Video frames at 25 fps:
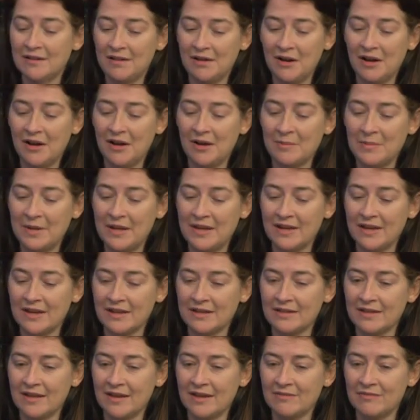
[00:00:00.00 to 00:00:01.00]
um,
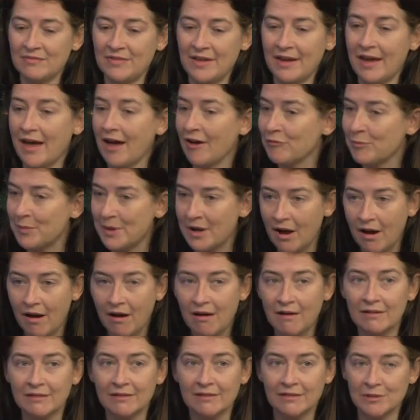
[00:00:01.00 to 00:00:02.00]
and they, they have been
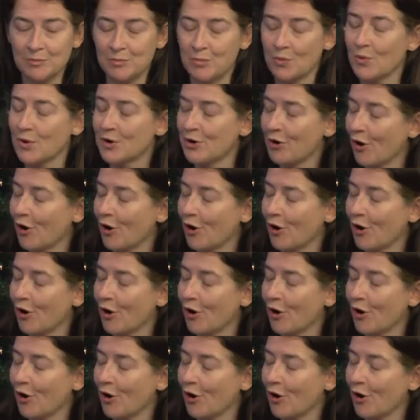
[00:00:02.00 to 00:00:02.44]
hung in the Bourne